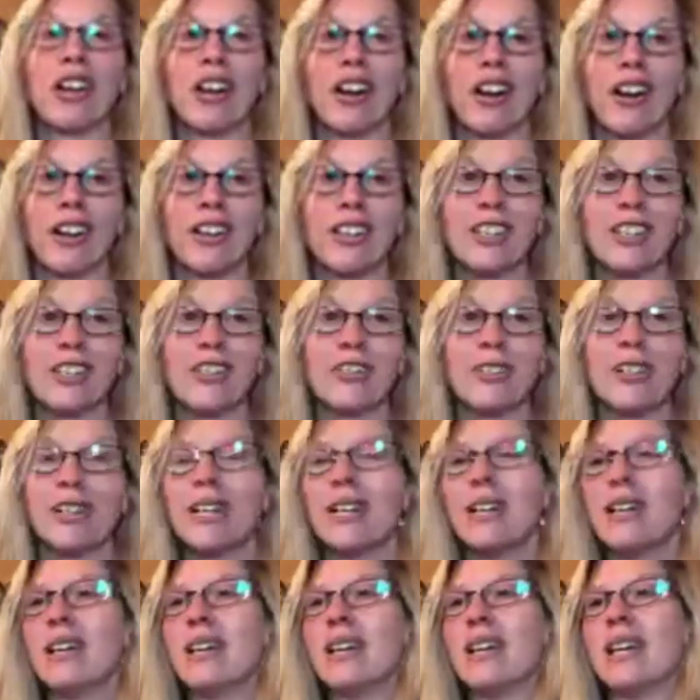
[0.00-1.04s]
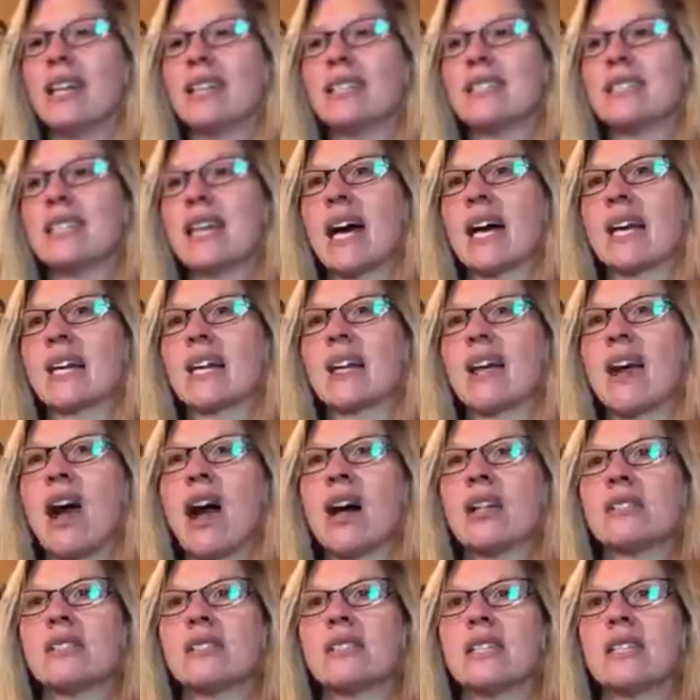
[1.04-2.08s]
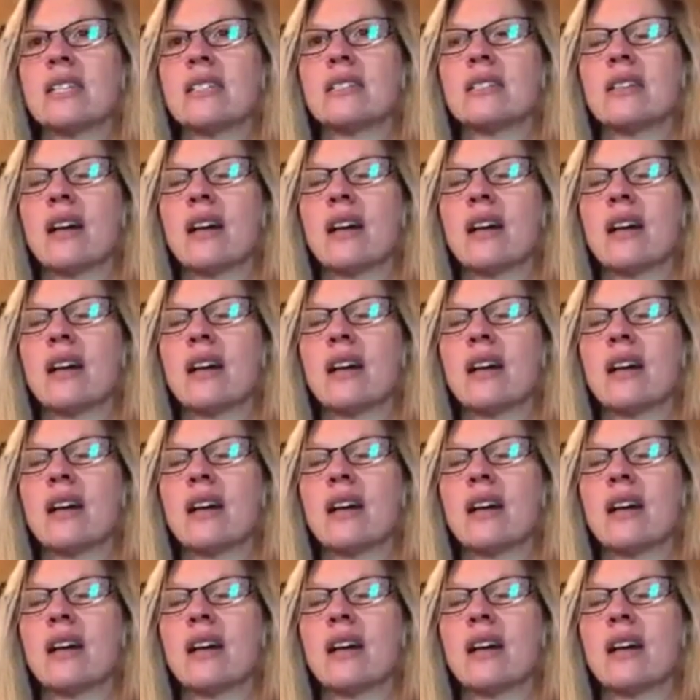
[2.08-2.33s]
on you. It's that constant